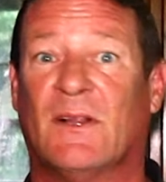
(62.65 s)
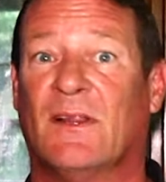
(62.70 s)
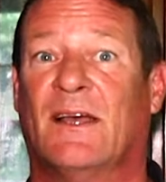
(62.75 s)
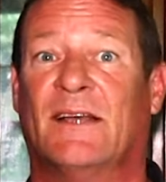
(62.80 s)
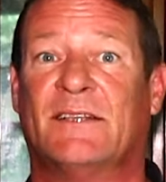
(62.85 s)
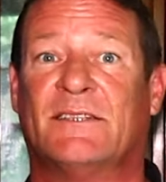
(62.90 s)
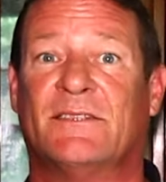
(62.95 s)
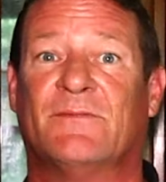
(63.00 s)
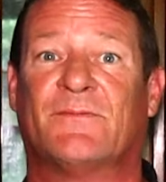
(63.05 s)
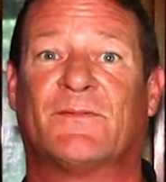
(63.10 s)

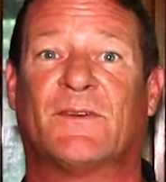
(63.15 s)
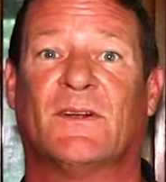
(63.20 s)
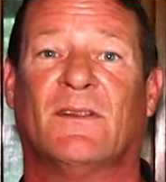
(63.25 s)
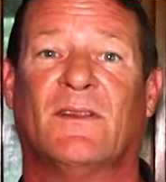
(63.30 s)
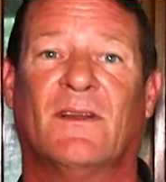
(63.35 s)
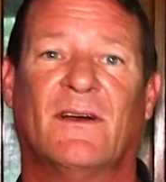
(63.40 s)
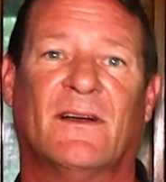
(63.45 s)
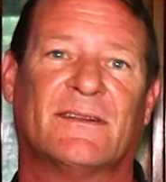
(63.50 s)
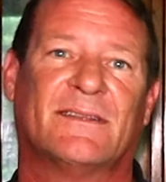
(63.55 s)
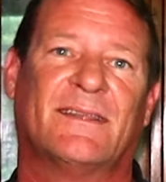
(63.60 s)
collection for
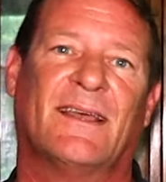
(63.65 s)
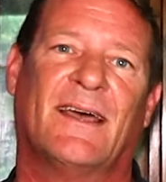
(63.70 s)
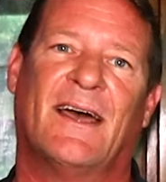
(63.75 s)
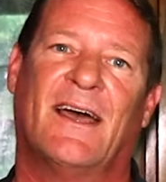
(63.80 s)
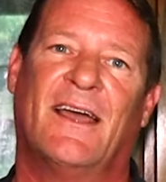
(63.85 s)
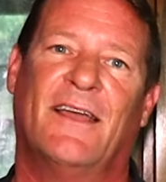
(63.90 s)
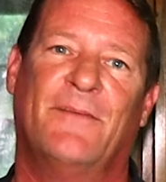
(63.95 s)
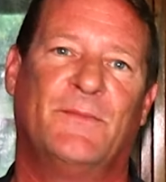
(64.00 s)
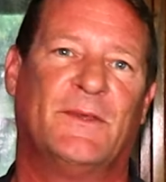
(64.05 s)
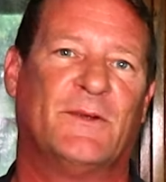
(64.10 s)
a long
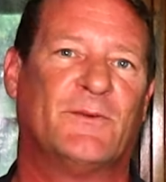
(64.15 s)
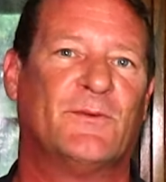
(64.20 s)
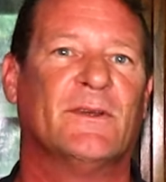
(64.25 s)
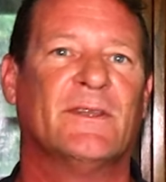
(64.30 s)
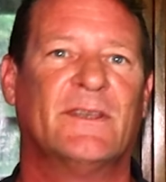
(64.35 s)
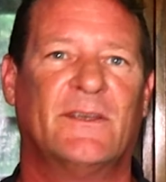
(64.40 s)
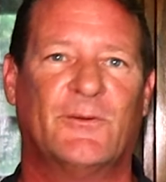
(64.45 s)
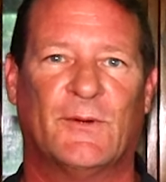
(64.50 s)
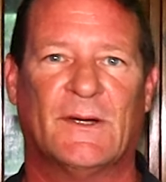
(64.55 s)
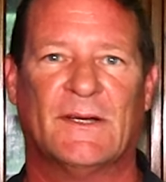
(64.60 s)
time. They're
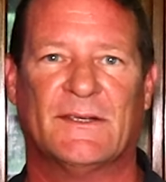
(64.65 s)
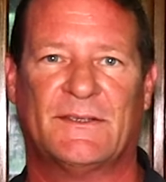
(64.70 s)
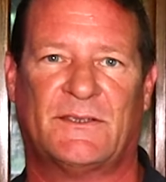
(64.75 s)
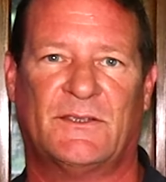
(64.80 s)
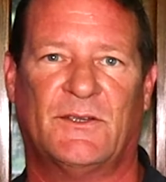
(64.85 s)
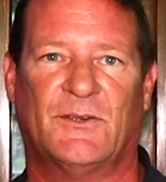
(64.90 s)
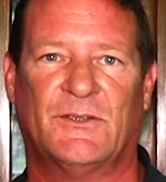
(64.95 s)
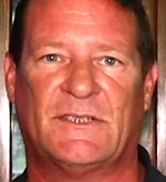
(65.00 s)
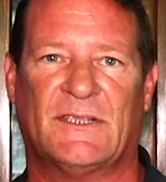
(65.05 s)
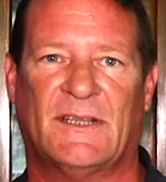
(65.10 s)
really well
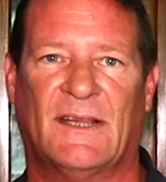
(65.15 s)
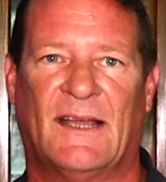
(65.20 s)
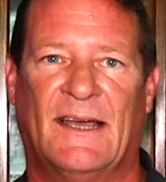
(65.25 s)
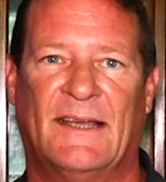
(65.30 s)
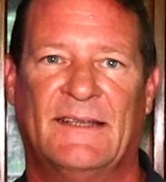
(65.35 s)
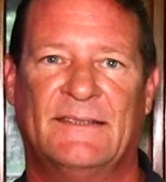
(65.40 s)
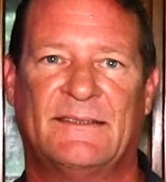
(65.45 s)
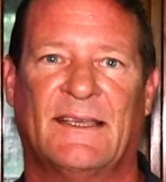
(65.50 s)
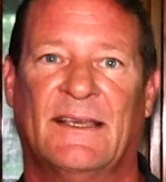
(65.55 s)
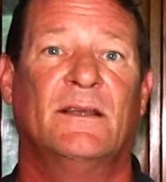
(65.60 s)

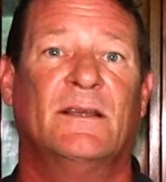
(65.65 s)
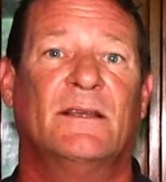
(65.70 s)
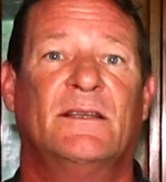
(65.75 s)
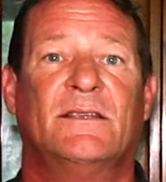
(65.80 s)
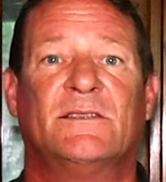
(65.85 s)
socialized.